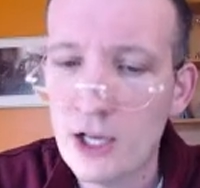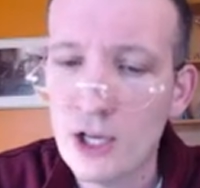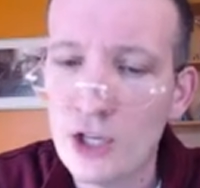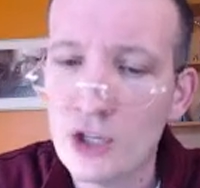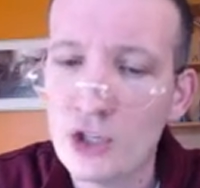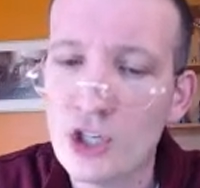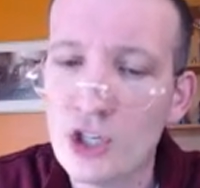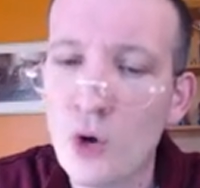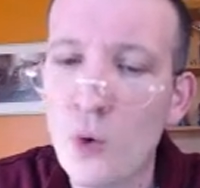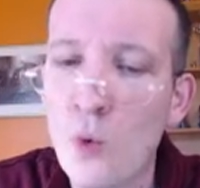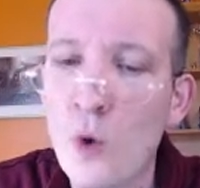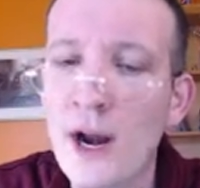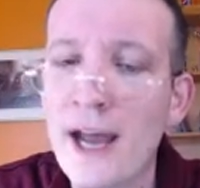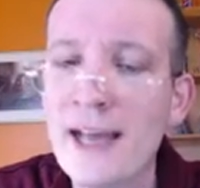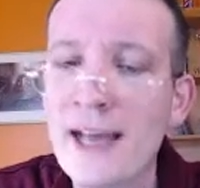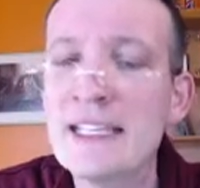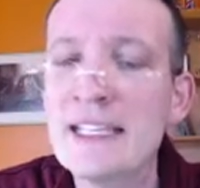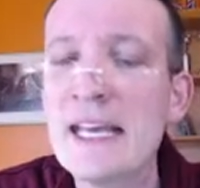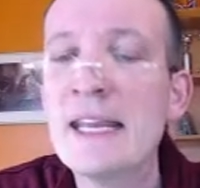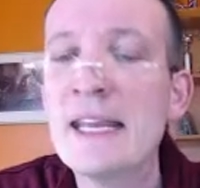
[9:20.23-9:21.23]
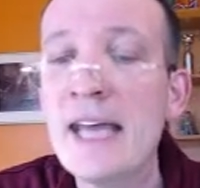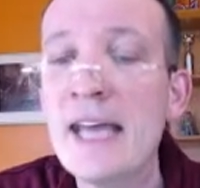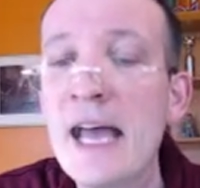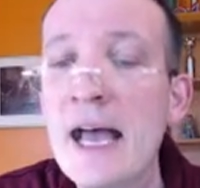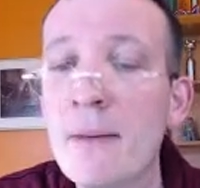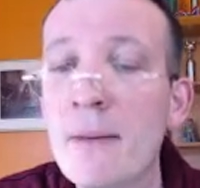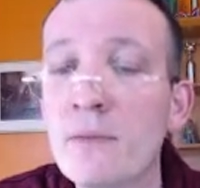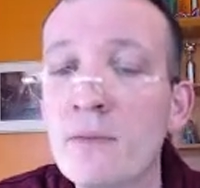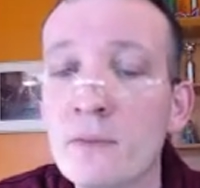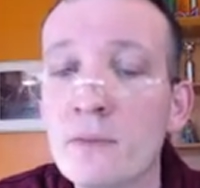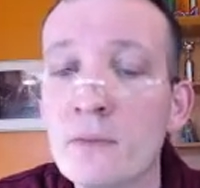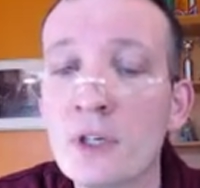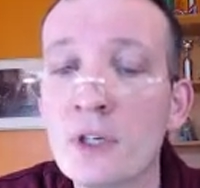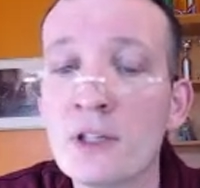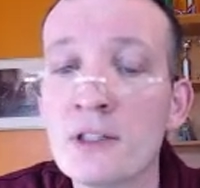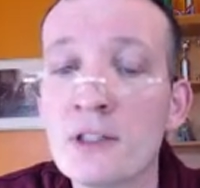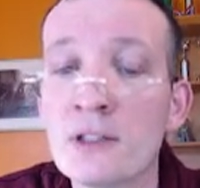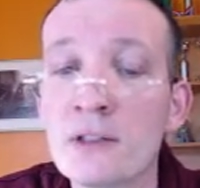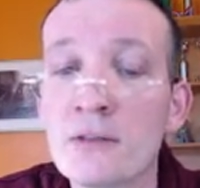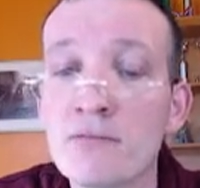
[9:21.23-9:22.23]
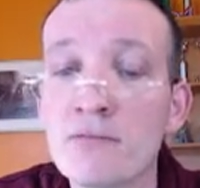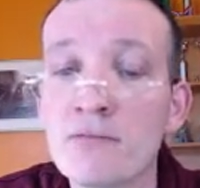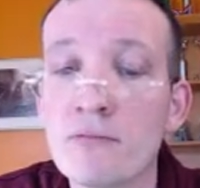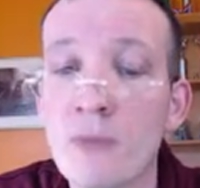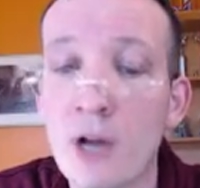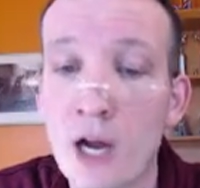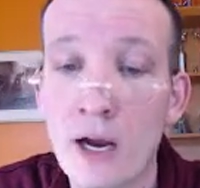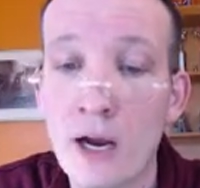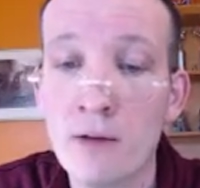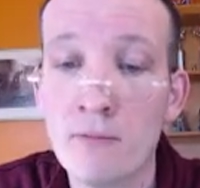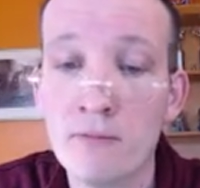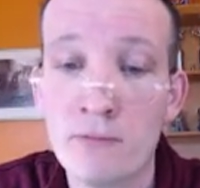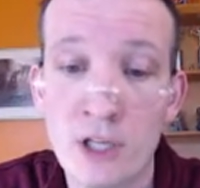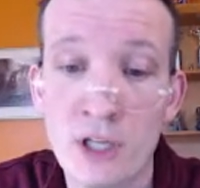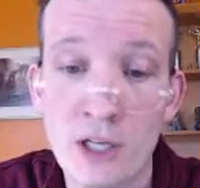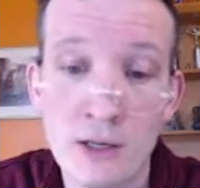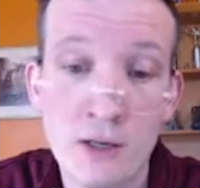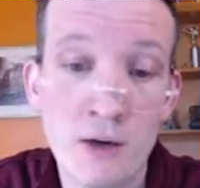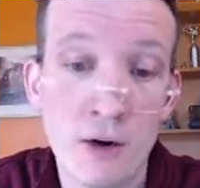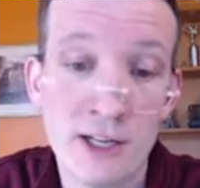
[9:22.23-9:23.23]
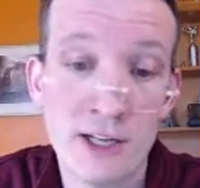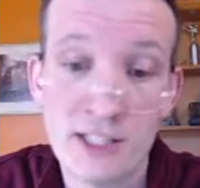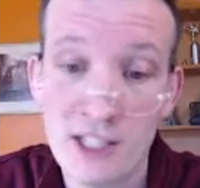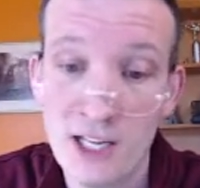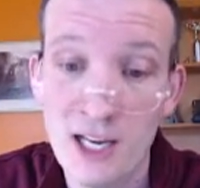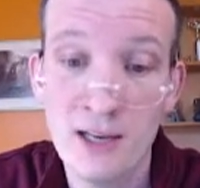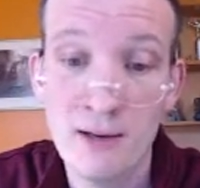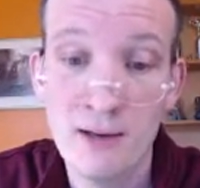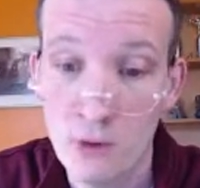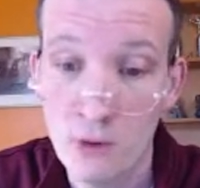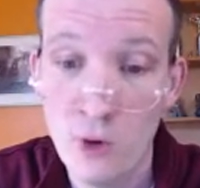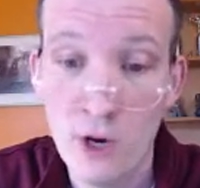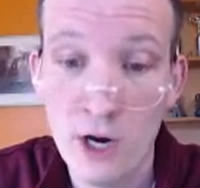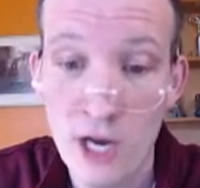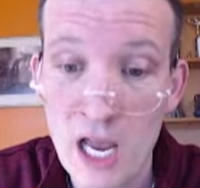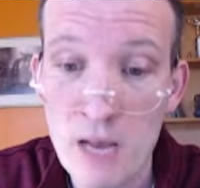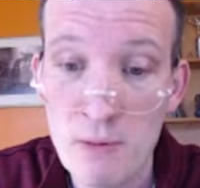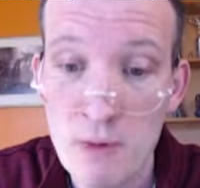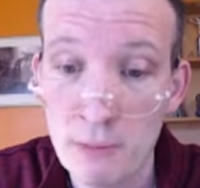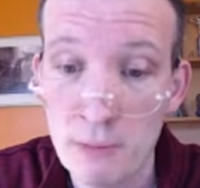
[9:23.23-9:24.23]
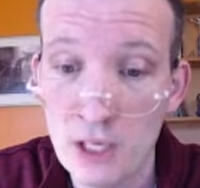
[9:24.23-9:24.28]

So what I say to them is, I say who I am.